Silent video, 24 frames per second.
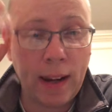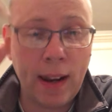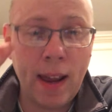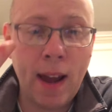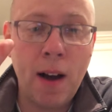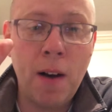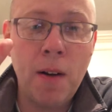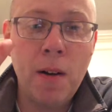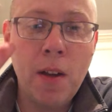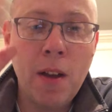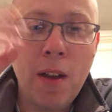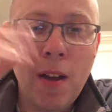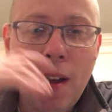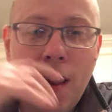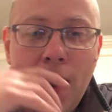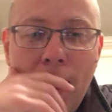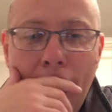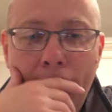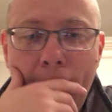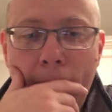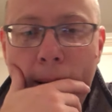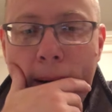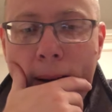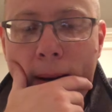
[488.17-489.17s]
Now,
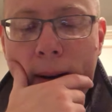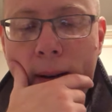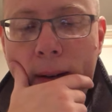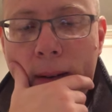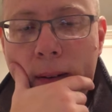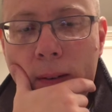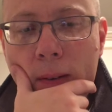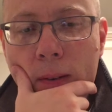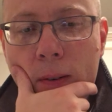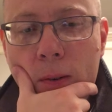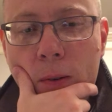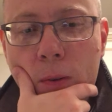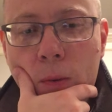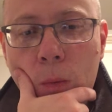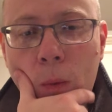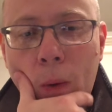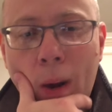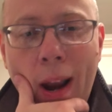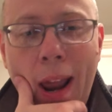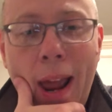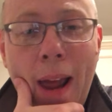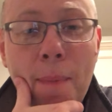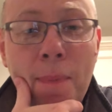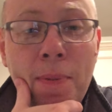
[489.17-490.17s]
uh,
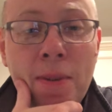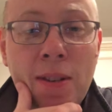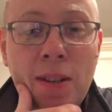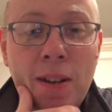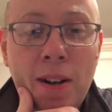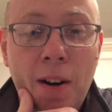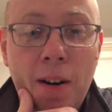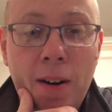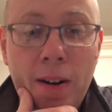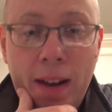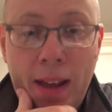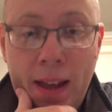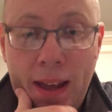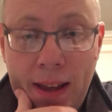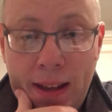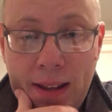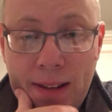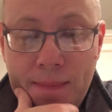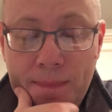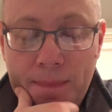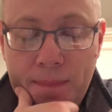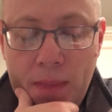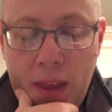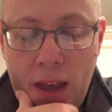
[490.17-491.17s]
what happens in our
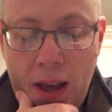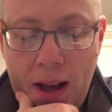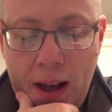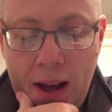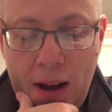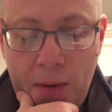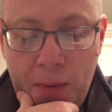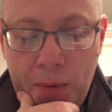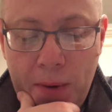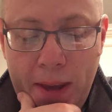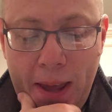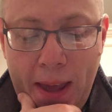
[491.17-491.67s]
day, uh, we